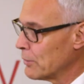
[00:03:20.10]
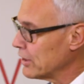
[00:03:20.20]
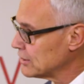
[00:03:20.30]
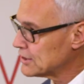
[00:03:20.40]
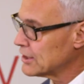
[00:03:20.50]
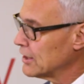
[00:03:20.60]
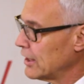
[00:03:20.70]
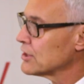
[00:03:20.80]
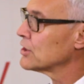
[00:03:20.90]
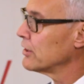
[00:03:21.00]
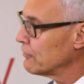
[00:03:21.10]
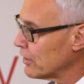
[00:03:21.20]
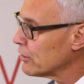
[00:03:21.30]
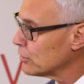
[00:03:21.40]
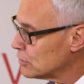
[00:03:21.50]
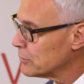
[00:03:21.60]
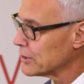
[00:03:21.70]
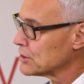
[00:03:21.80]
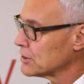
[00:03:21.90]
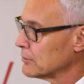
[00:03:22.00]
but it's uh, actually a very good
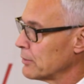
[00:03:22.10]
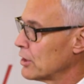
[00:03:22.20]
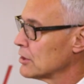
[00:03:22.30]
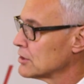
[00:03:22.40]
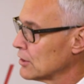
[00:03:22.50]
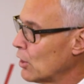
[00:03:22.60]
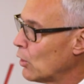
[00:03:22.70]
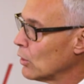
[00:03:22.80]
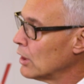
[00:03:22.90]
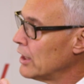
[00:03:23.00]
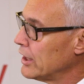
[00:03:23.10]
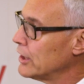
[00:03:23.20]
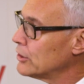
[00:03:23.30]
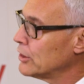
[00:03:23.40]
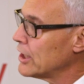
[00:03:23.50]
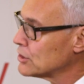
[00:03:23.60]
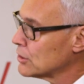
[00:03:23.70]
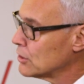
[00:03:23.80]
question because the whole international